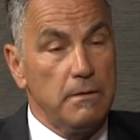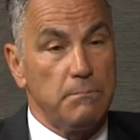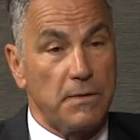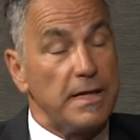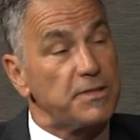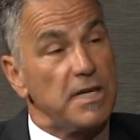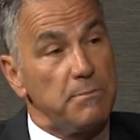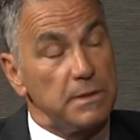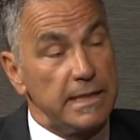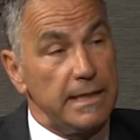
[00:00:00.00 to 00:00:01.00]
But that's how
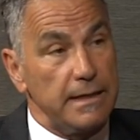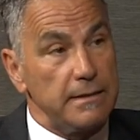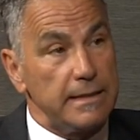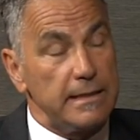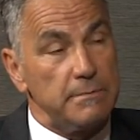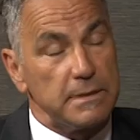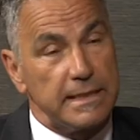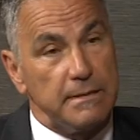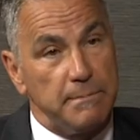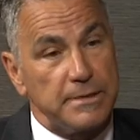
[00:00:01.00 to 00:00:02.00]
it began, and it
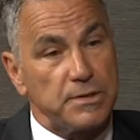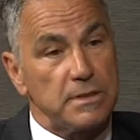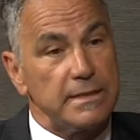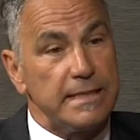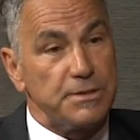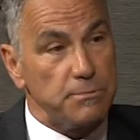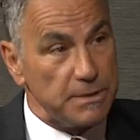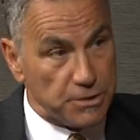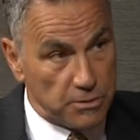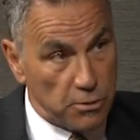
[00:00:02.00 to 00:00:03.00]
began basically, as you
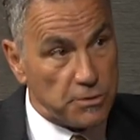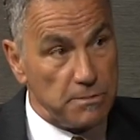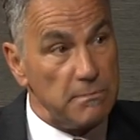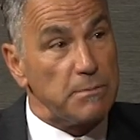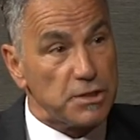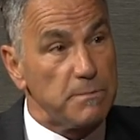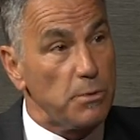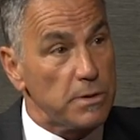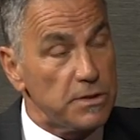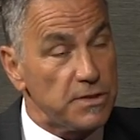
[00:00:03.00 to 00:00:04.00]
mentioned earlier, as a membership
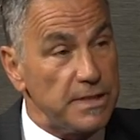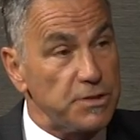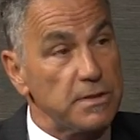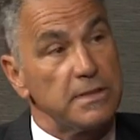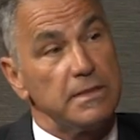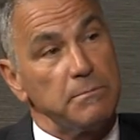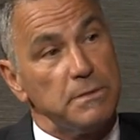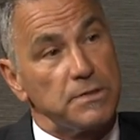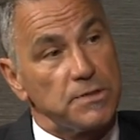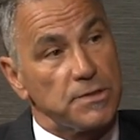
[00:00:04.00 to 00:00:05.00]
organization getting
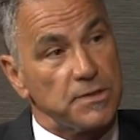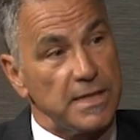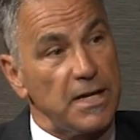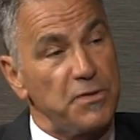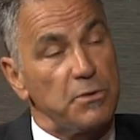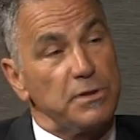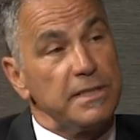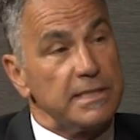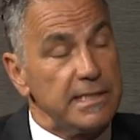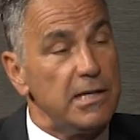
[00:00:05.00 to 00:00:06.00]
businesses out there who
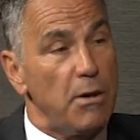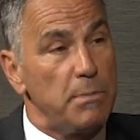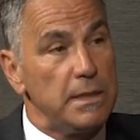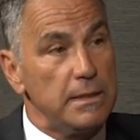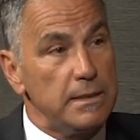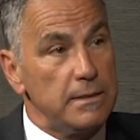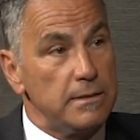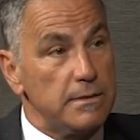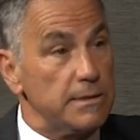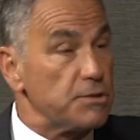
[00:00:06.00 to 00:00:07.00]
needed help
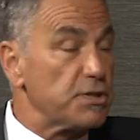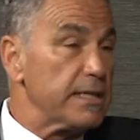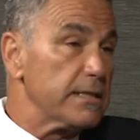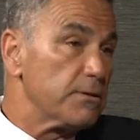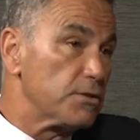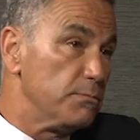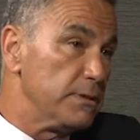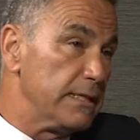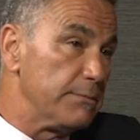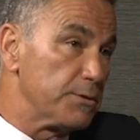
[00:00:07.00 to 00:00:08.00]
to understand or to
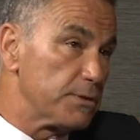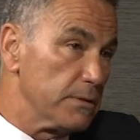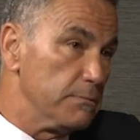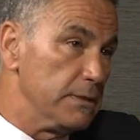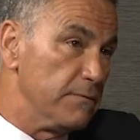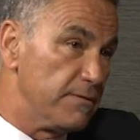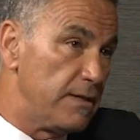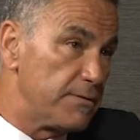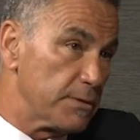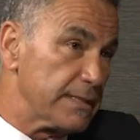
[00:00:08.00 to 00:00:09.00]
be able to be
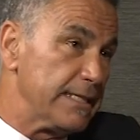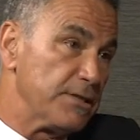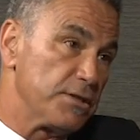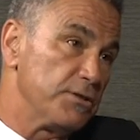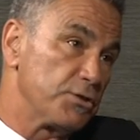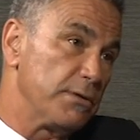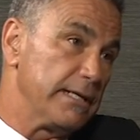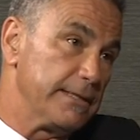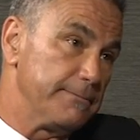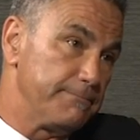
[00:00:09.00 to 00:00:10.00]
involved or engaged in trade.